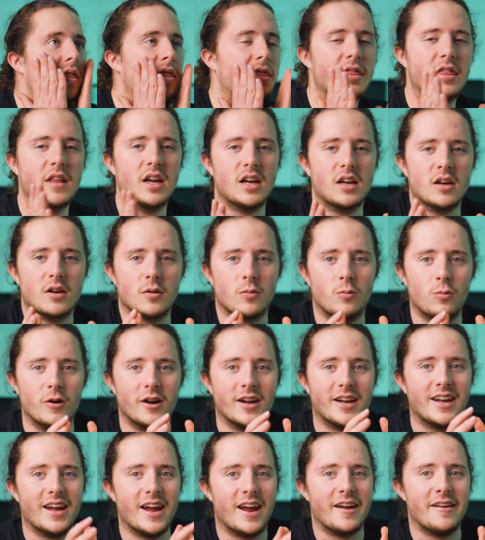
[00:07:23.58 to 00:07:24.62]
think we're
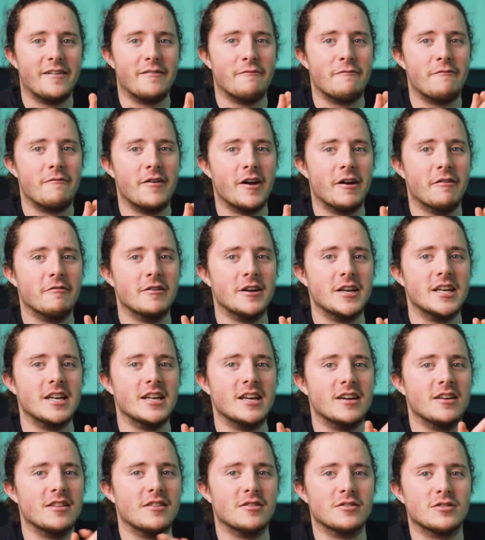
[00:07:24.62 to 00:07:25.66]
getting very
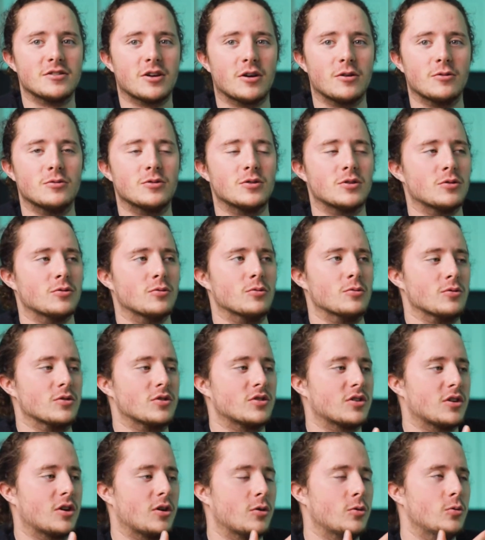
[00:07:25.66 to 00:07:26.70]
near the total,
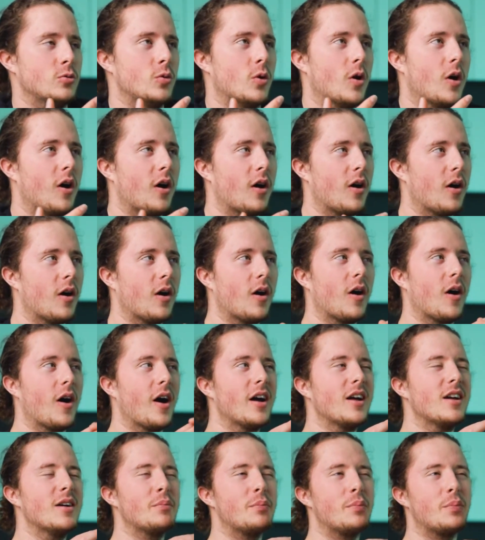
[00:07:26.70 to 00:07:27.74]
so
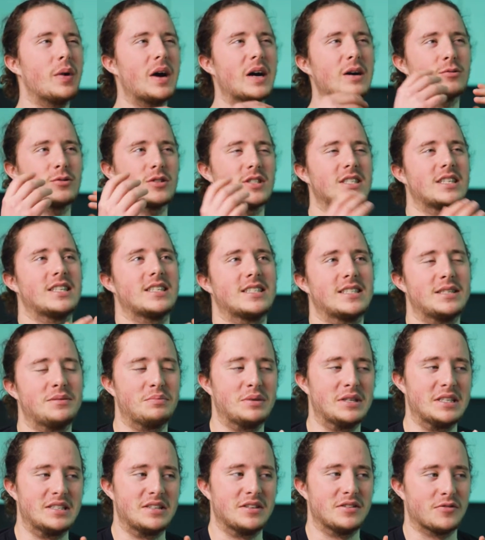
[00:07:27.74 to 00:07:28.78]
about 60
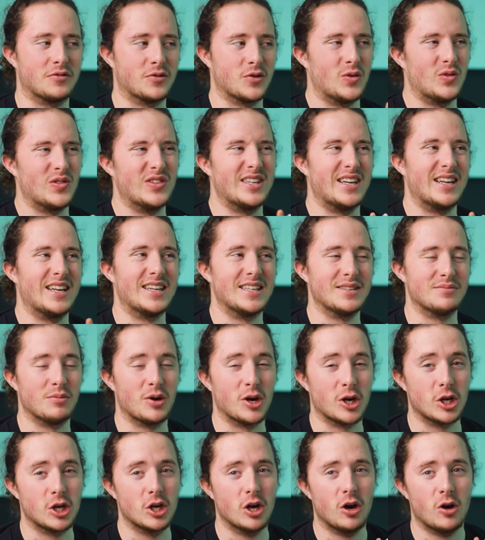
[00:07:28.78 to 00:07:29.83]
pieces of content is
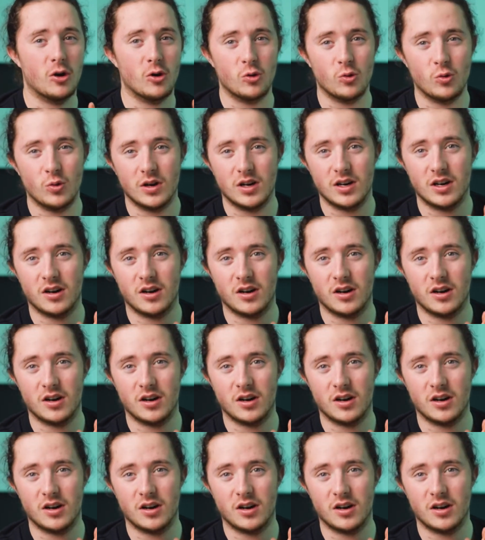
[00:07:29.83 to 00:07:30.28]
my goal.